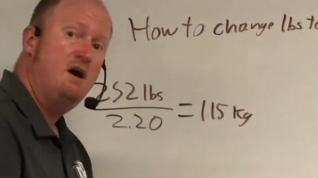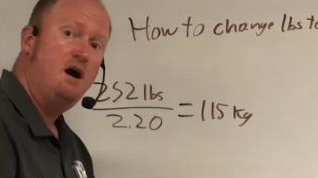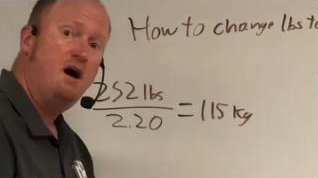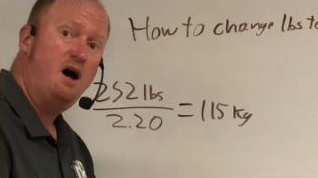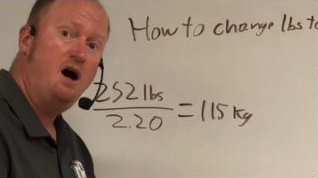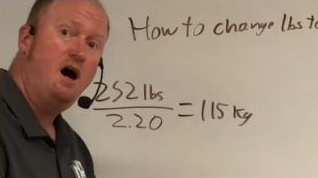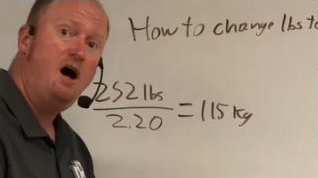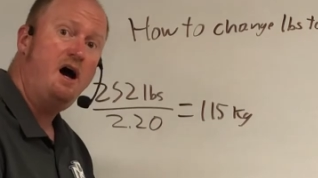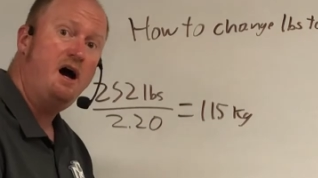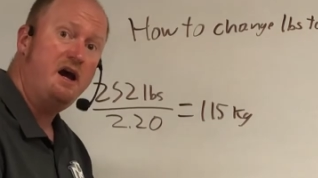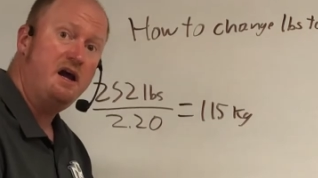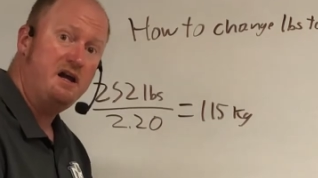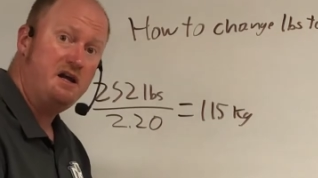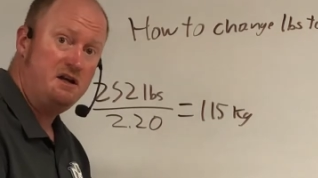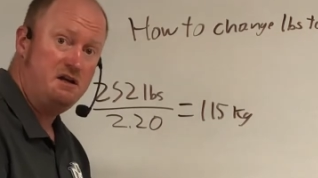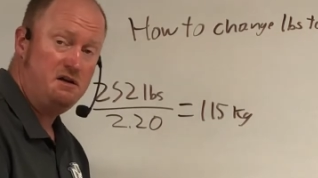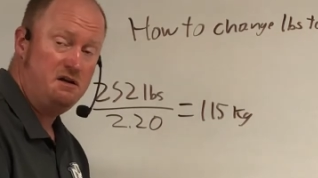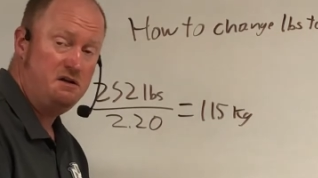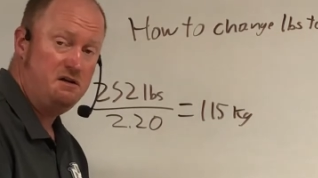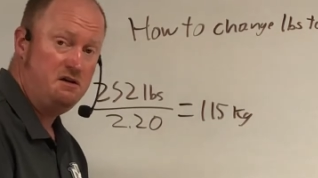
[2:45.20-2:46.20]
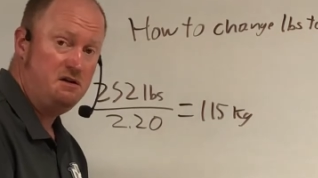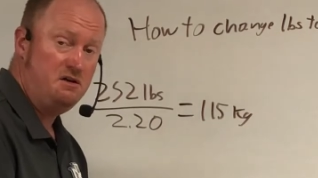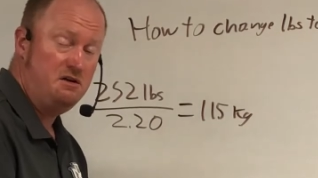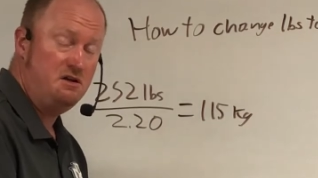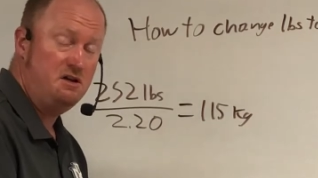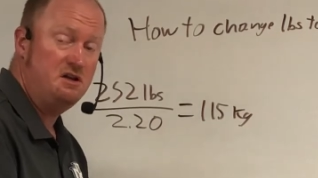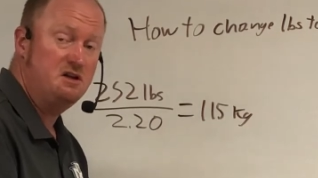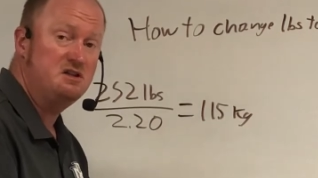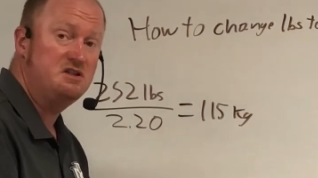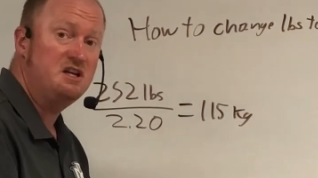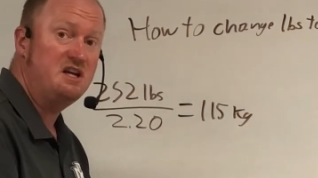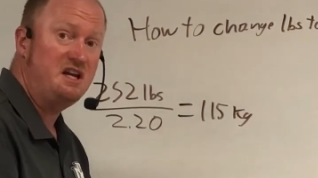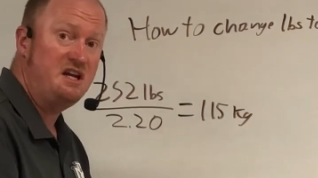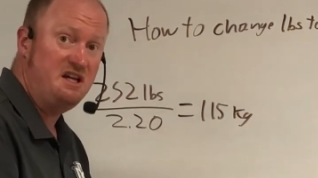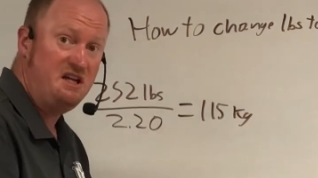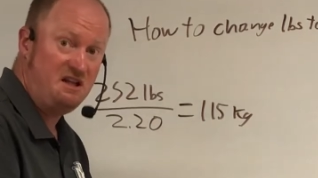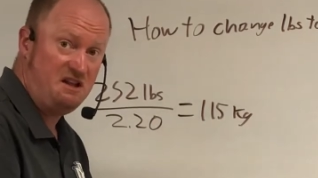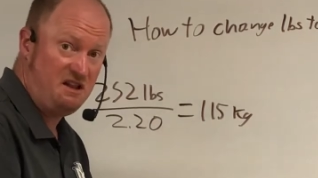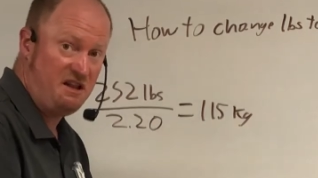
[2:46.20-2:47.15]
I need to eat